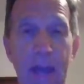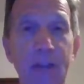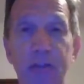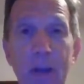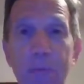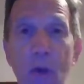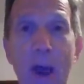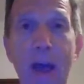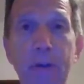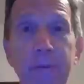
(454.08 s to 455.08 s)
A J.
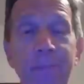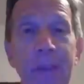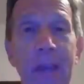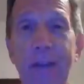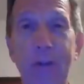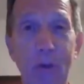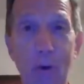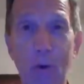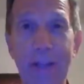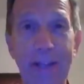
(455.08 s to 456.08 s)
Brown and to
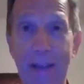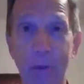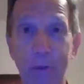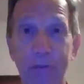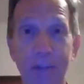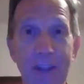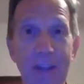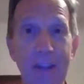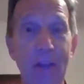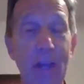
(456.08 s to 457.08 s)
Corey Davis.
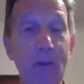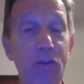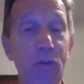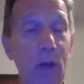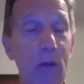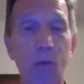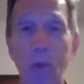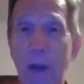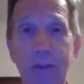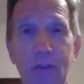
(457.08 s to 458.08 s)
They do a
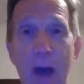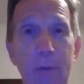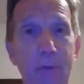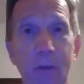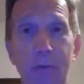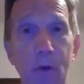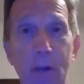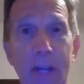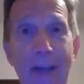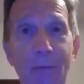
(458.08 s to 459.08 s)
great job of
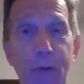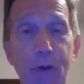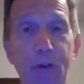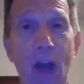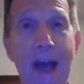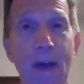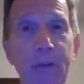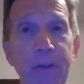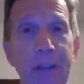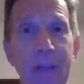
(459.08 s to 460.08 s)
converting on third
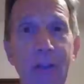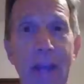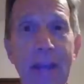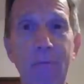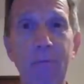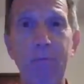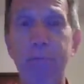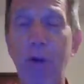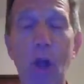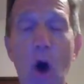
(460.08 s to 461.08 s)
down. They
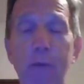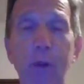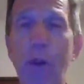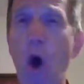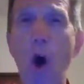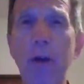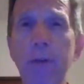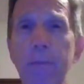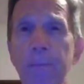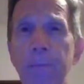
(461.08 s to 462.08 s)
pull off
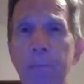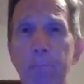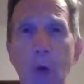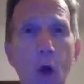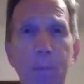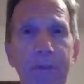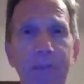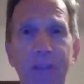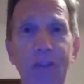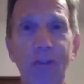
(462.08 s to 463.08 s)
long ball
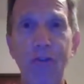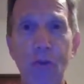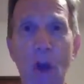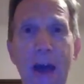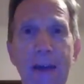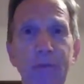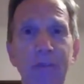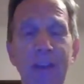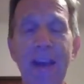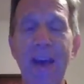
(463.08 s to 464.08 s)
possession
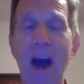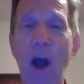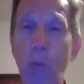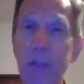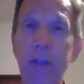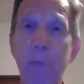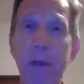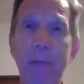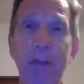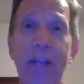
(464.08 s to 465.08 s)
drives. Are we going to
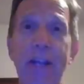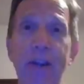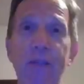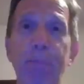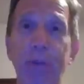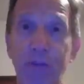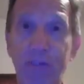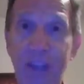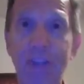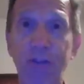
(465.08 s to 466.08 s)
be able to get enough
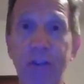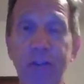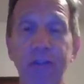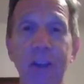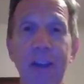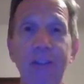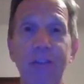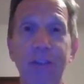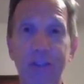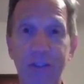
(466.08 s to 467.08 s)
possessions
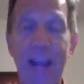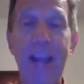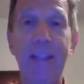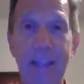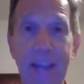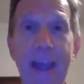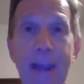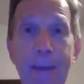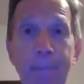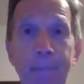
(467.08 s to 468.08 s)
to stay in the
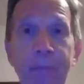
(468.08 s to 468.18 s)
game?